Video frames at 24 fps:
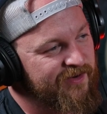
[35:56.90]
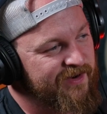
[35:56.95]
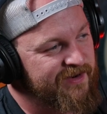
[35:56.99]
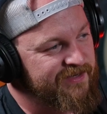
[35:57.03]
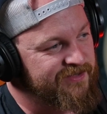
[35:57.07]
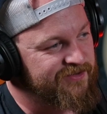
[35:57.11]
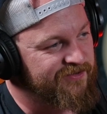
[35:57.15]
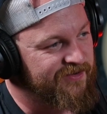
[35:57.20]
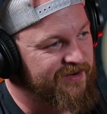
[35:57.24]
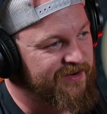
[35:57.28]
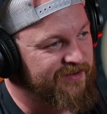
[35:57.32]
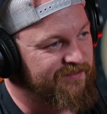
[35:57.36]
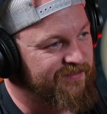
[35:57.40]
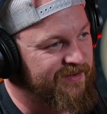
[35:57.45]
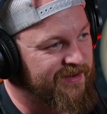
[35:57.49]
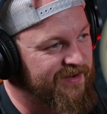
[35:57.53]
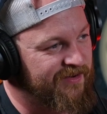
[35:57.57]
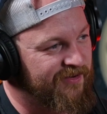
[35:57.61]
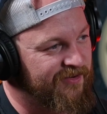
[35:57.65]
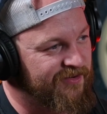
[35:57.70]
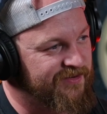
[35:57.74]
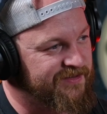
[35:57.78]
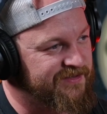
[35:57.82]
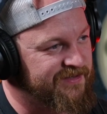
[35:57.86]
history, I'd
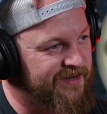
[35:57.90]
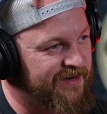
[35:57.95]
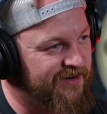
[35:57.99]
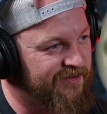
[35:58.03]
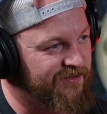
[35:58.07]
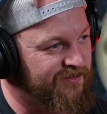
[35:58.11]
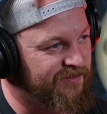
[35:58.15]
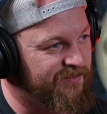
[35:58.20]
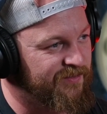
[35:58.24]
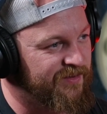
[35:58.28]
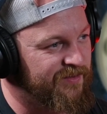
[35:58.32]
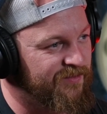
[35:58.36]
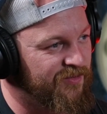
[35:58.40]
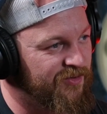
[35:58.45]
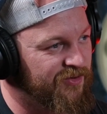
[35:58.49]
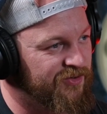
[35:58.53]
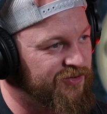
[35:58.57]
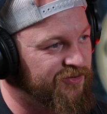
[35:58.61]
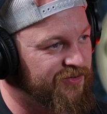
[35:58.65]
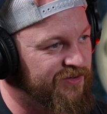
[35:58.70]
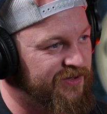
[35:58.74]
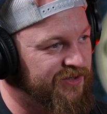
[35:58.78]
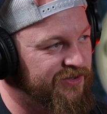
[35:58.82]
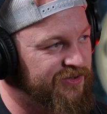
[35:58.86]
bet hard cider would be more
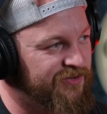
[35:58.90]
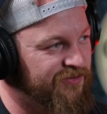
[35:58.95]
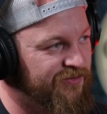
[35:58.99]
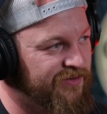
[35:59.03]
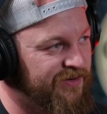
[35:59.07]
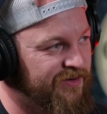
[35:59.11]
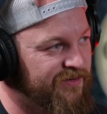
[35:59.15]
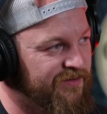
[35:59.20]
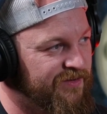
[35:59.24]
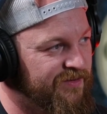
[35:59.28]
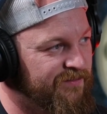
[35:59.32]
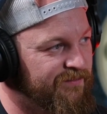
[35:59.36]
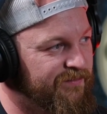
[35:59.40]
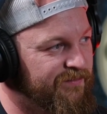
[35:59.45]
traditional here than